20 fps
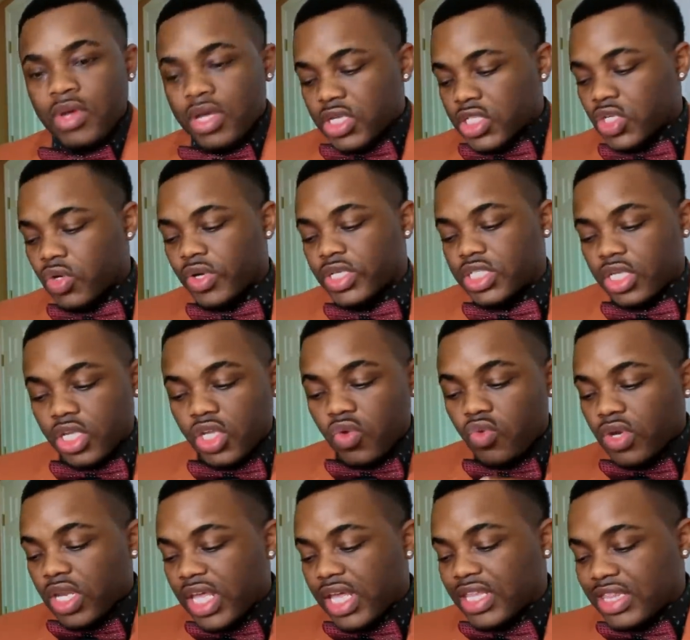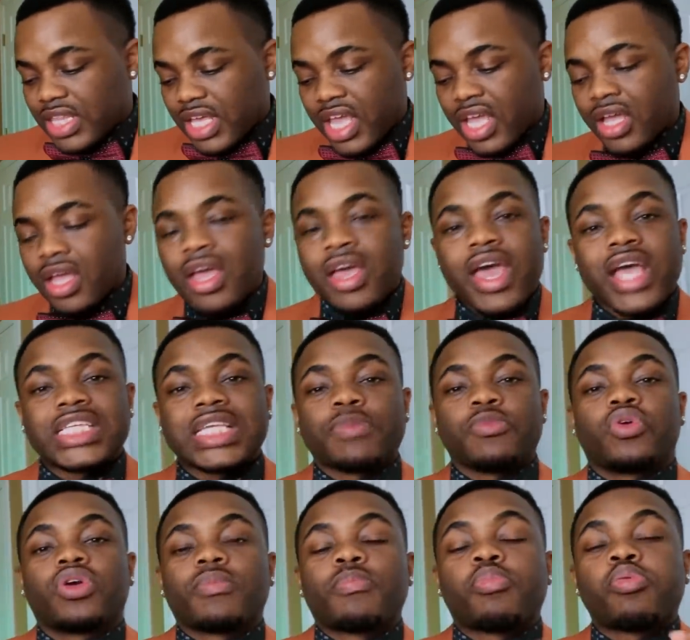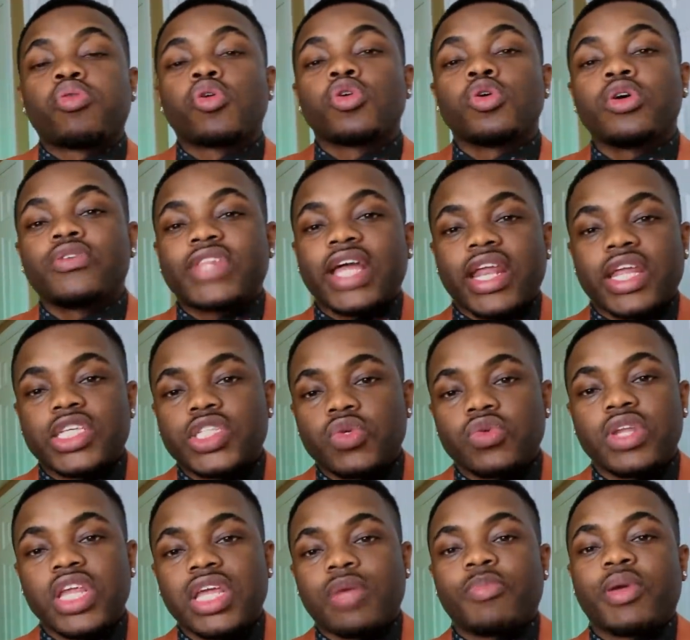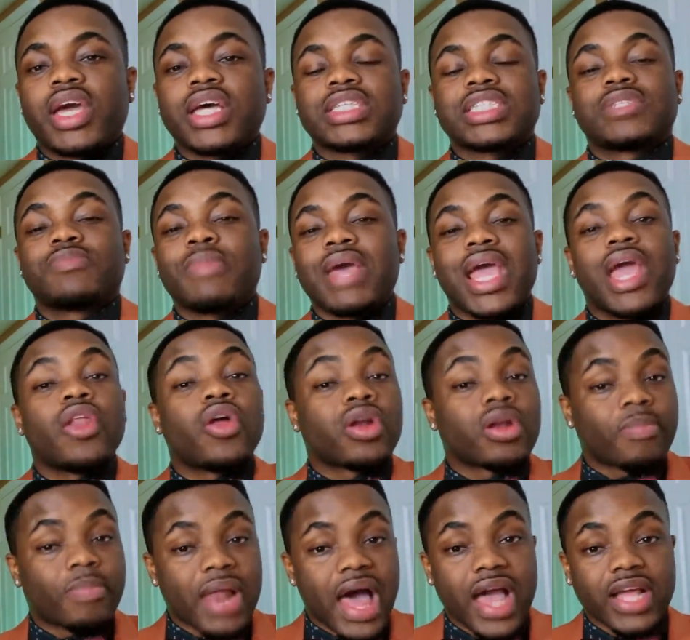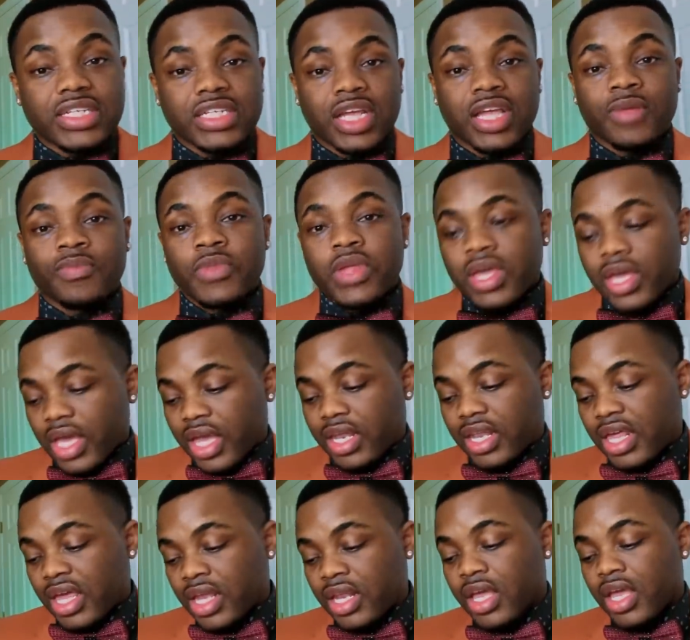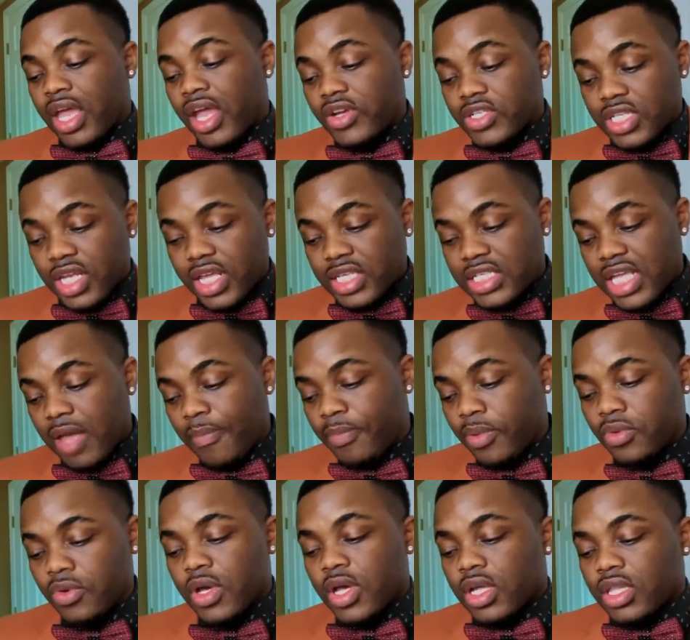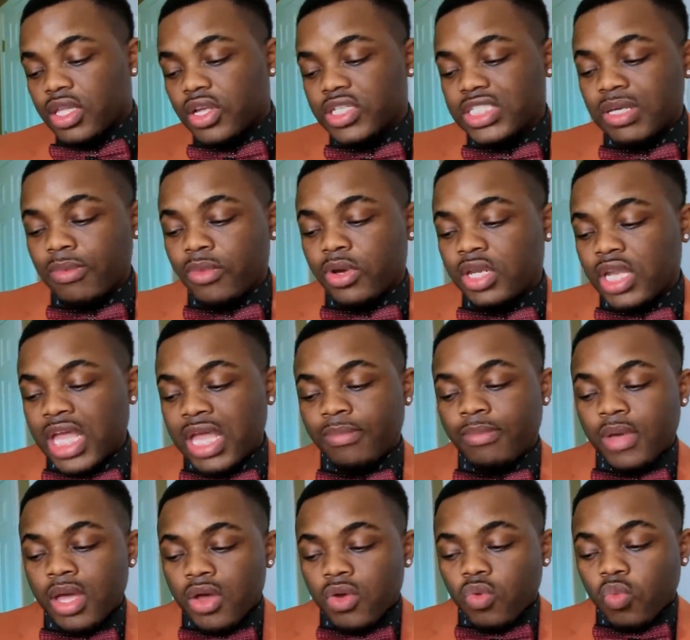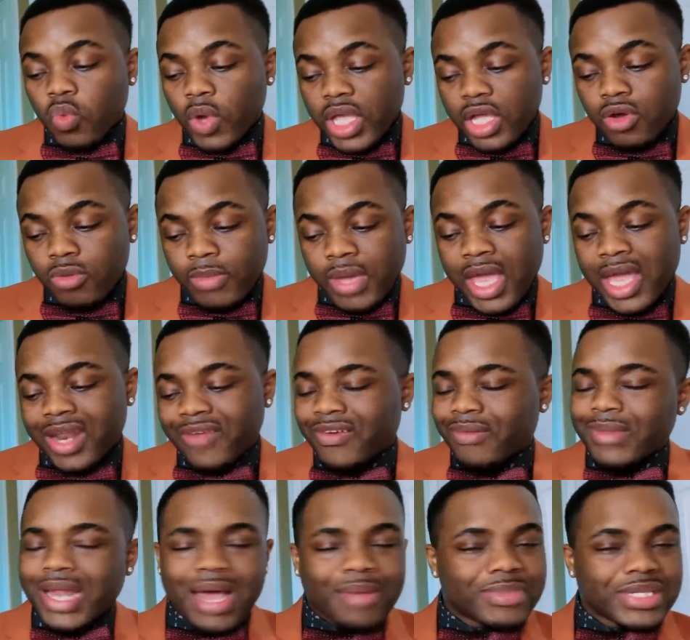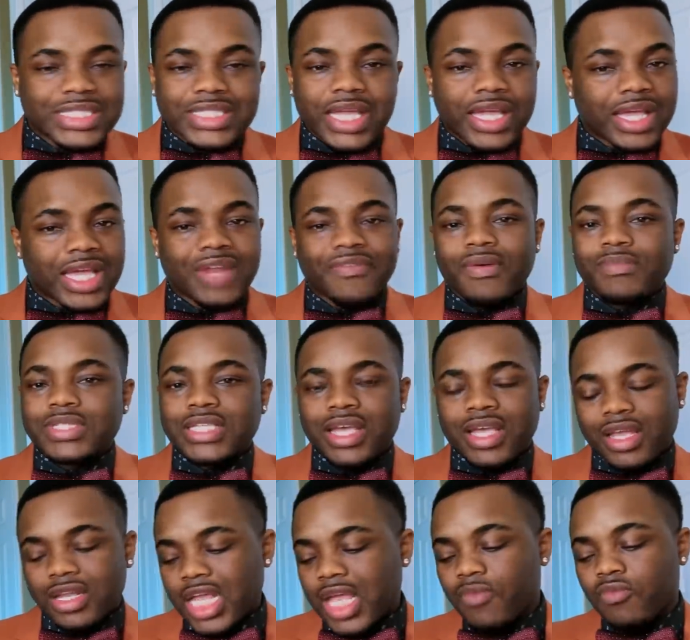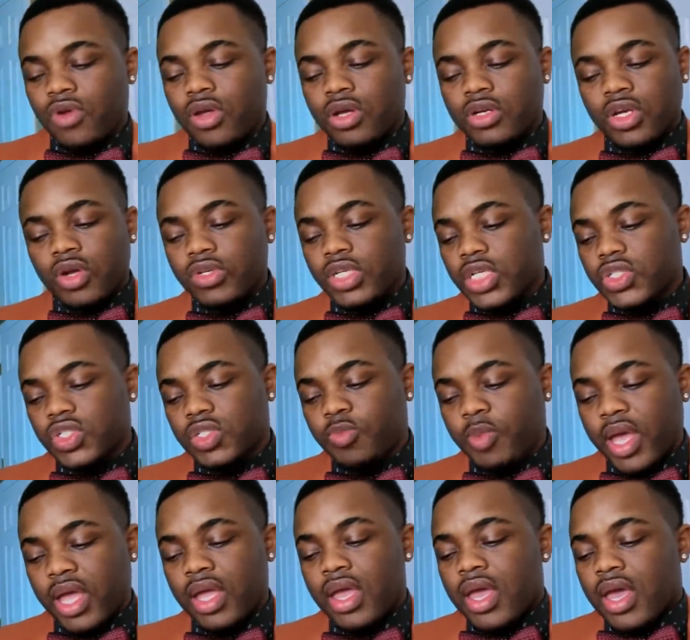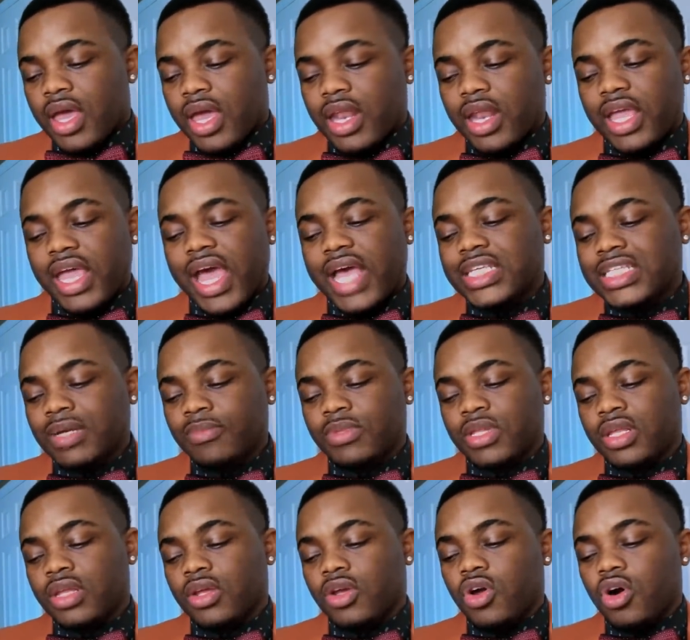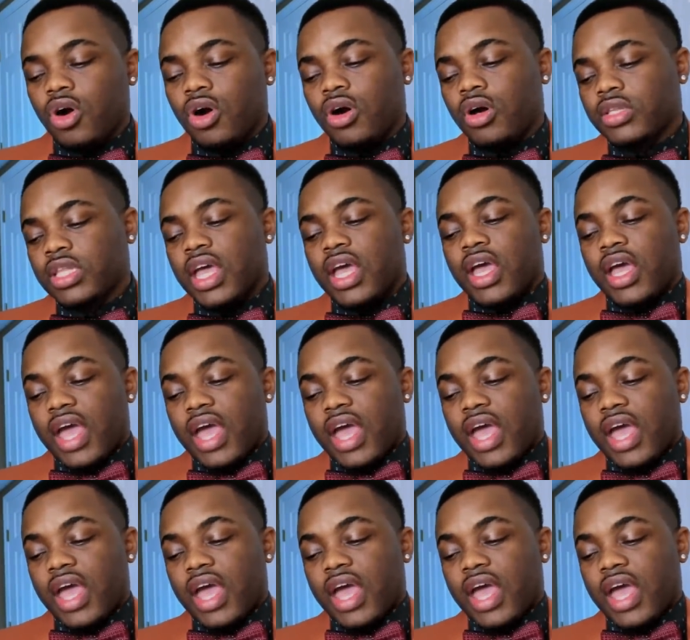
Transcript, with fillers: So it's a unique thing, except you could prove that it's unique because it's made on a blockchain. And then here's an example. There's someone named Winkelmann, if I'm not mistaken, if I'm saying your name wrong, no disrespect, and he has something called